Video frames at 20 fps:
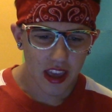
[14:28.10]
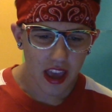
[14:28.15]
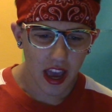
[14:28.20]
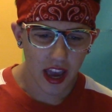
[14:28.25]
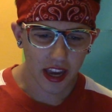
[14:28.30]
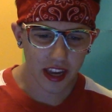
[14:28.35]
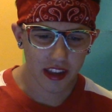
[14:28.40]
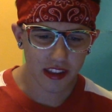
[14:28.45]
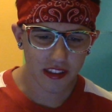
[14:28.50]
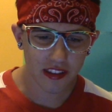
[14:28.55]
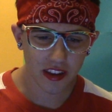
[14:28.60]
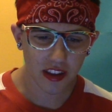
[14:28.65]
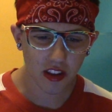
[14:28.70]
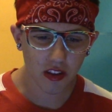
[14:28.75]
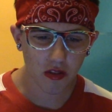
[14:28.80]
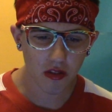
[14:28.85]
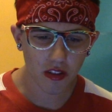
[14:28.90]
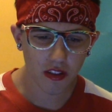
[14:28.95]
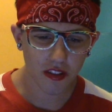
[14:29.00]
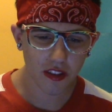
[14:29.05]
I
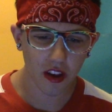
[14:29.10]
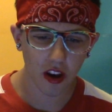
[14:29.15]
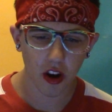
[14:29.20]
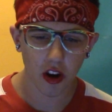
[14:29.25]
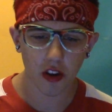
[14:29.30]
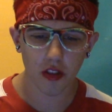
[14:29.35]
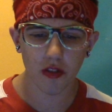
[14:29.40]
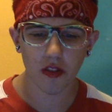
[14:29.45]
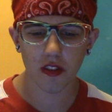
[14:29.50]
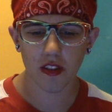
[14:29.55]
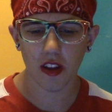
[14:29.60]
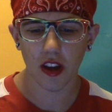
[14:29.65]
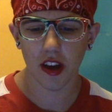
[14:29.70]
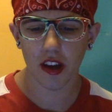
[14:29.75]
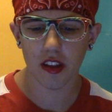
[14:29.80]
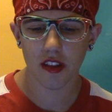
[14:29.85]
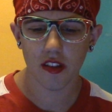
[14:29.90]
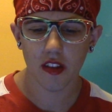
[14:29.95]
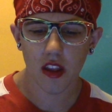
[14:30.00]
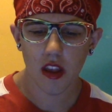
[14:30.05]
continued to stare into his
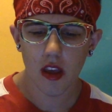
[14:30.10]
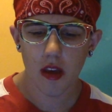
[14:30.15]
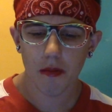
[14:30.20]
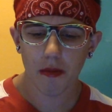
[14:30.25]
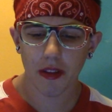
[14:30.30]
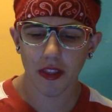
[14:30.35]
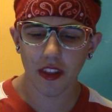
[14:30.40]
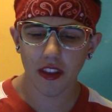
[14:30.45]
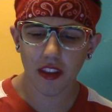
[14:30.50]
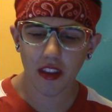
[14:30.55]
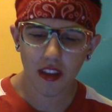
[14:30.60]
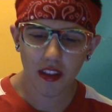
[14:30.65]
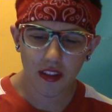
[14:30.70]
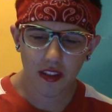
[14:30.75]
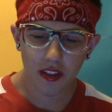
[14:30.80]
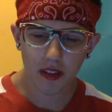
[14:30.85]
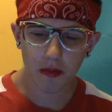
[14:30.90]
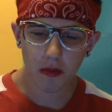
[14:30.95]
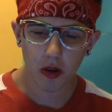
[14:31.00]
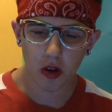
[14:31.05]
eyes, but they didn't
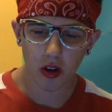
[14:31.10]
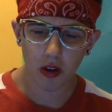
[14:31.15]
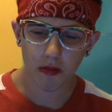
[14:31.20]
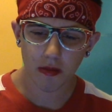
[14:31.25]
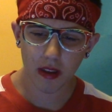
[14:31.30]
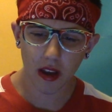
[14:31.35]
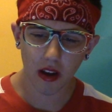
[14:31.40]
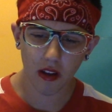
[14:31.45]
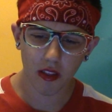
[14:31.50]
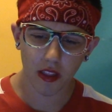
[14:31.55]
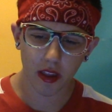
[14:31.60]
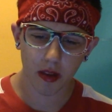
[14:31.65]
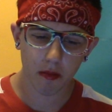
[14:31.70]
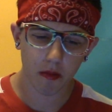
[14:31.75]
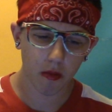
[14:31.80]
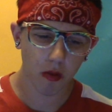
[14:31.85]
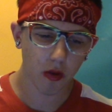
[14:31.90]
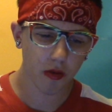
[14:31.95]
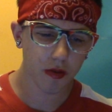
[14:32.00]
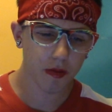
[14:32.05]
seem creeped out like
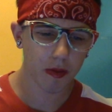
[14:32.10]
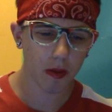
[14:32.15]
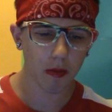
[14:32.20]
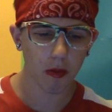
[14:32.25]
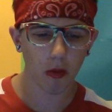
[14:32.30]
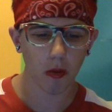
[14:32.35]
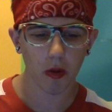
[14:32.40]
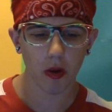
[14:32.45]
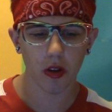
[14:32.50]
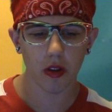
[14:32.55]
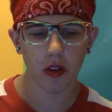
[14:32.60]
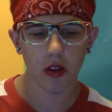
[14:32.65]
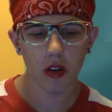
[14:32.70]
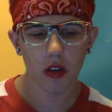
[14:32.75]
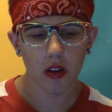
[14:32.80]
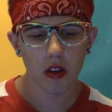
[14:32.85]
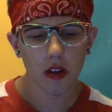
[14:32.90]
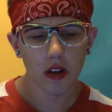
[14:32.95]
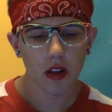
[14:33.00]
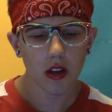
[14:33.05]
most people would.
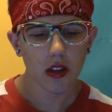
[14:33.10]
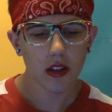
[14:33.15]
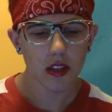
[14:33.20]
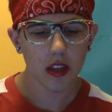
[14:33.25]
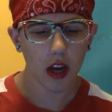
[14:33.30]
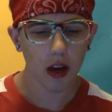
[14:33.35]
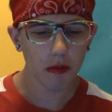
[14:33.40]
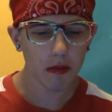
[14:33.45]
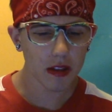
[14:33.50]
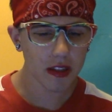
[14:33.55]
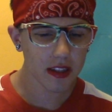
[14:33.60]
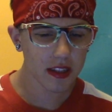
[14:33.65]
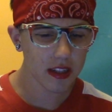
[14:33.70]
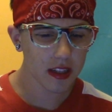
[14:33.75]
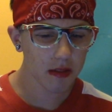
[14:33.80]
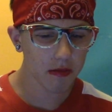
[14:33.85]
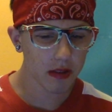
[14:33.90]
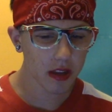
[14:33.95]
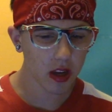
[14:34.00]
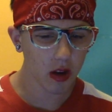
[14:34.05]
Tommy
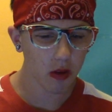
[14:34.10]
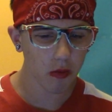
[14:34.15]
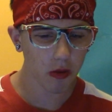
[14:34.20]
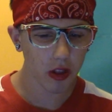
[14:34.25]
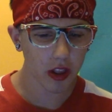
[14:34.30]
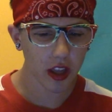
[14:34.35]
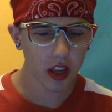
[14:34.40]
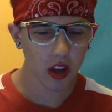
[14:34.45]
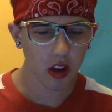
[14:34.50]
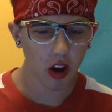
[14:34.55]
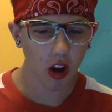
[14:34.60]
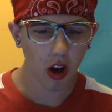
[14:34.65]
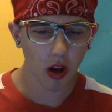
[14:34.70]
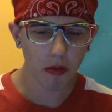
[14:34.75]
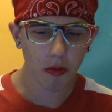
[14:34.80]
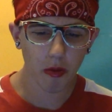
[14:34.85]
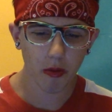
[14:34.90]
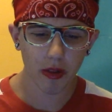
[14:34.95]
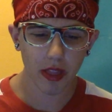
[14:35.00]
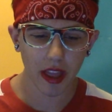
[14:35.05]
seemed like a really
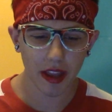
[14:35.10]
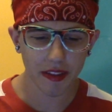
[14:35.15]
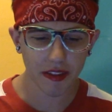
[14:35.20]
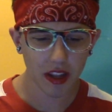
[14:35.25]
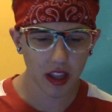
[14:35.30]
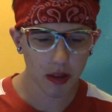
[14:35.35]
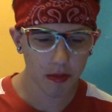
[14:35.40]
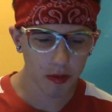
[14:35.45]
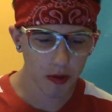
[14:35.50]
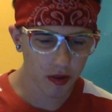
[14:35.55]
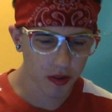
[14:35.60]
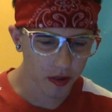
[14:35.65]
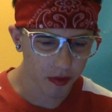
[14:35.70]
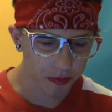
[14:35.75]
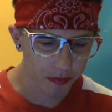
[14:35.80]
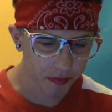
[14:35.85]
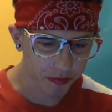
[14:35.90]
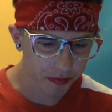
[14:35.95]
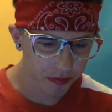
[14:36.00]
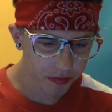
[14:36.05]
calm and relaxed kind of
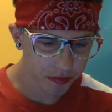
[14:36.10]
person.